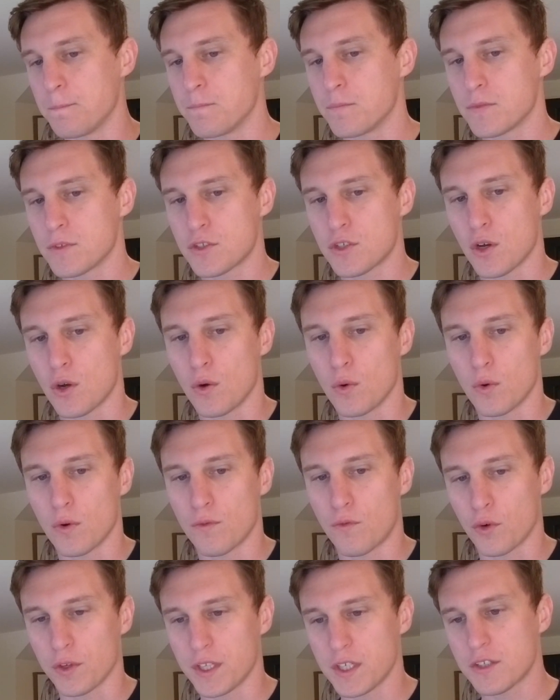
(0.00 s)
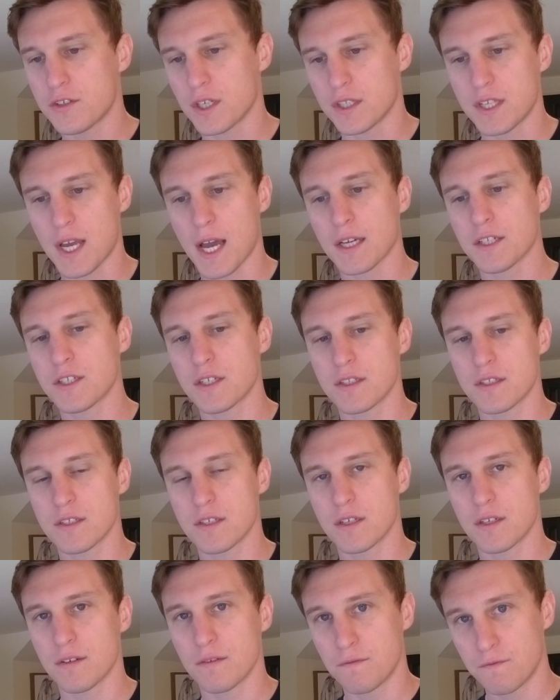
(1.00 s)
So for these
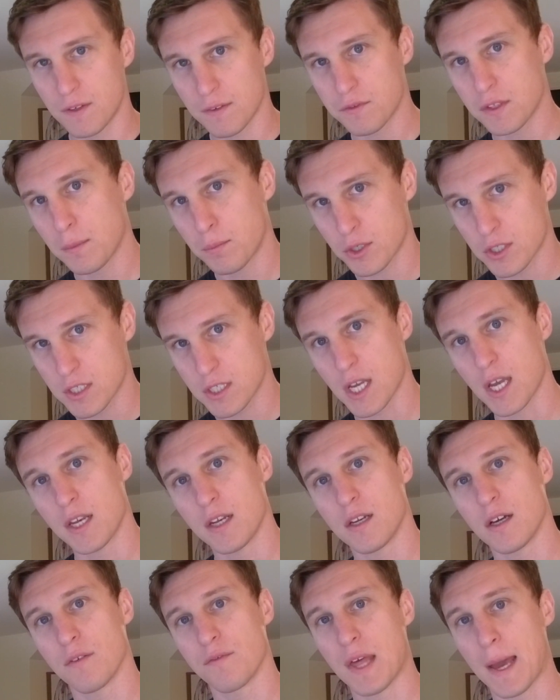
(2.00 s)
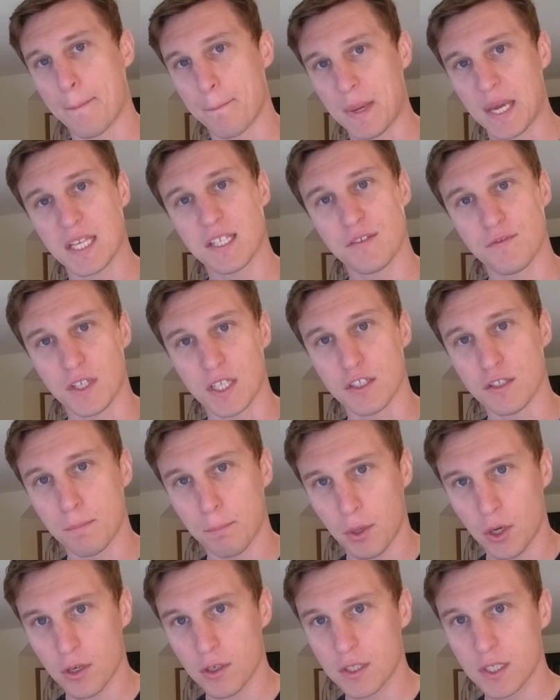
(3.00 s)
transactions, 50% of that base fee is
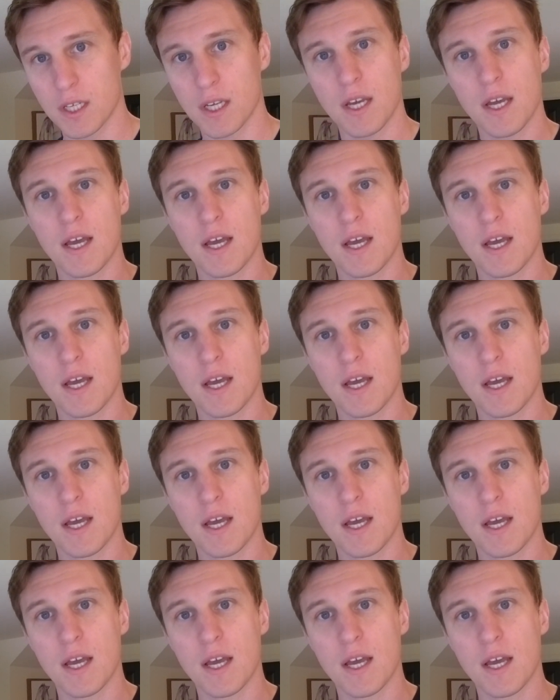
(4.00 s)
burned,